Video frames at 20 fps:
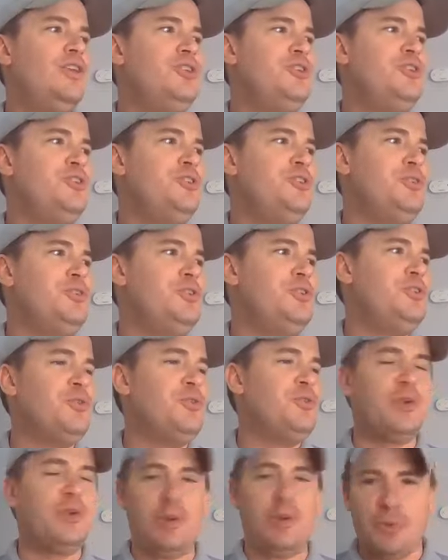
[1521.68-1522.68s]
you can
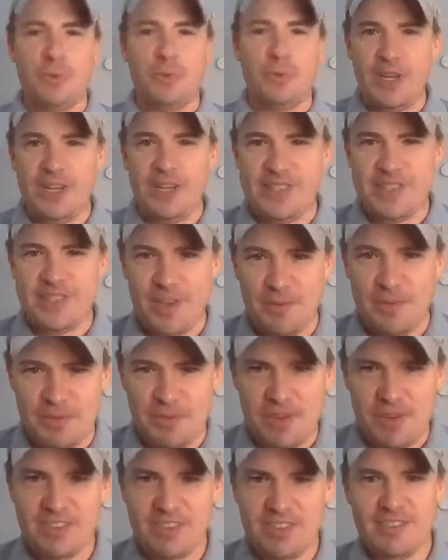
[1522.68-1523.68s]
read something
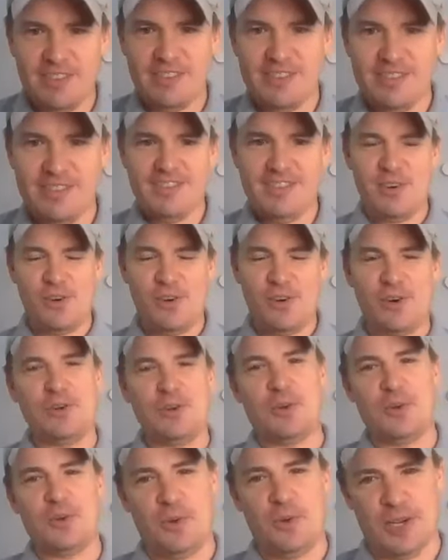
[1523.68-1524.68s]
or you can
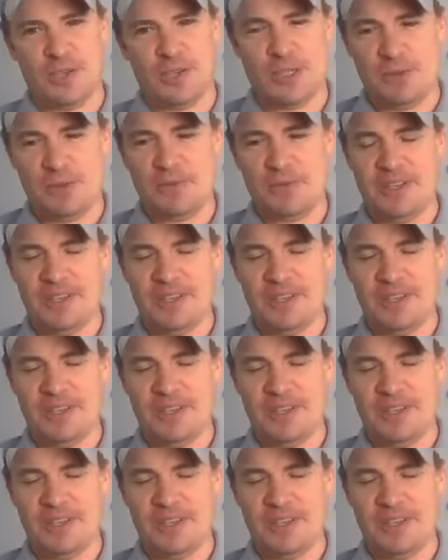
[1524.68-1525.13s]
watch something.